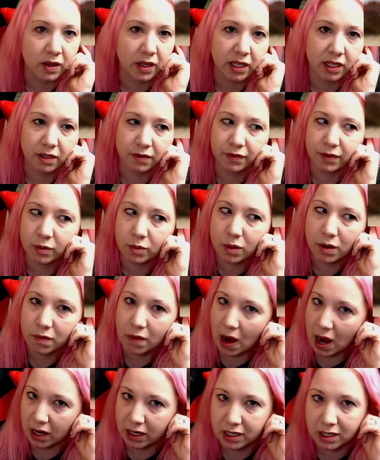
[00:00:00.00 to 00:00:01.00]
Like, if you want
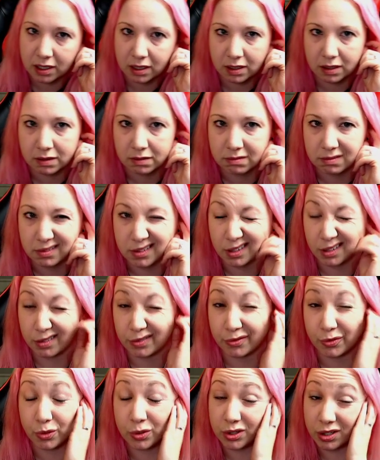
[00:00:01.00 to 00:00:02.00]
Rocky, you're
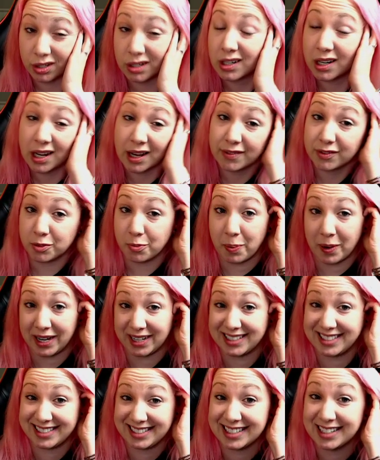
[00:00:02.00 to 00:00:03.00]
going to have to buy
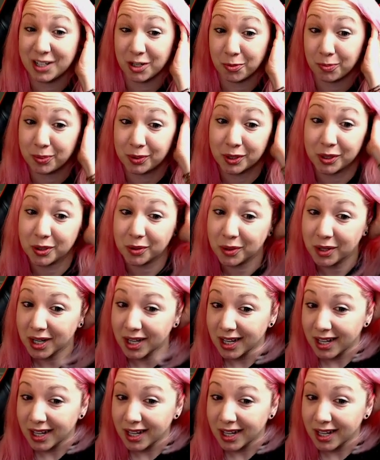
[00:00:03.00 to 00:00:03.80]
Zeal Blue.